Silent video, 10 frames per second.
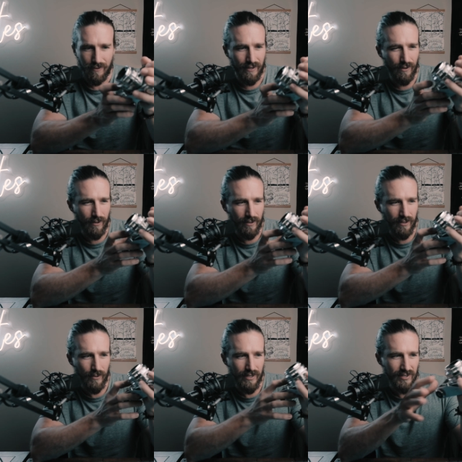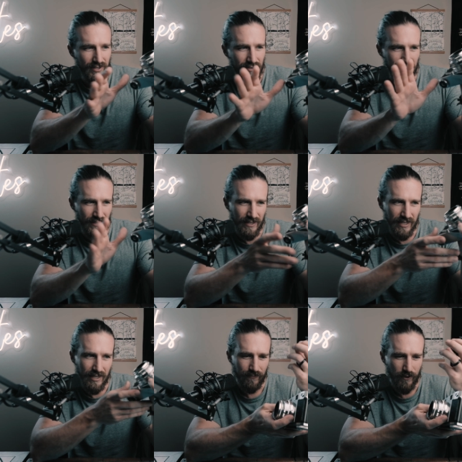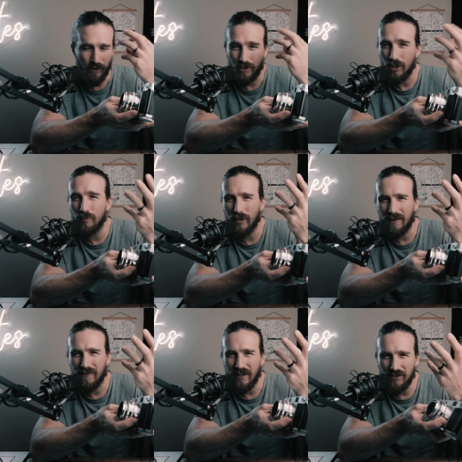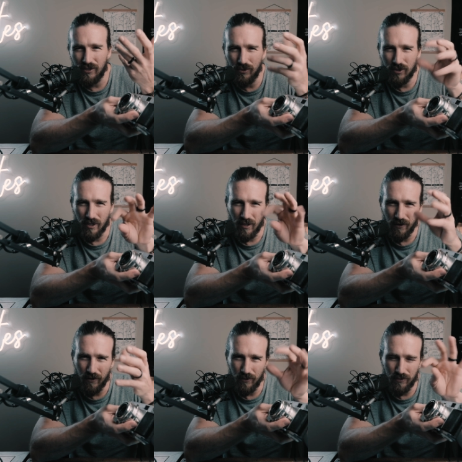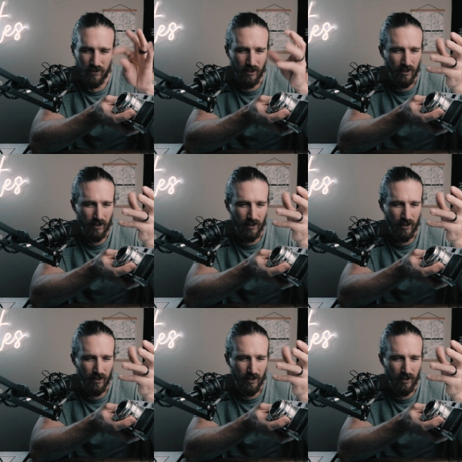The oil and greases and the lubricant that is used on those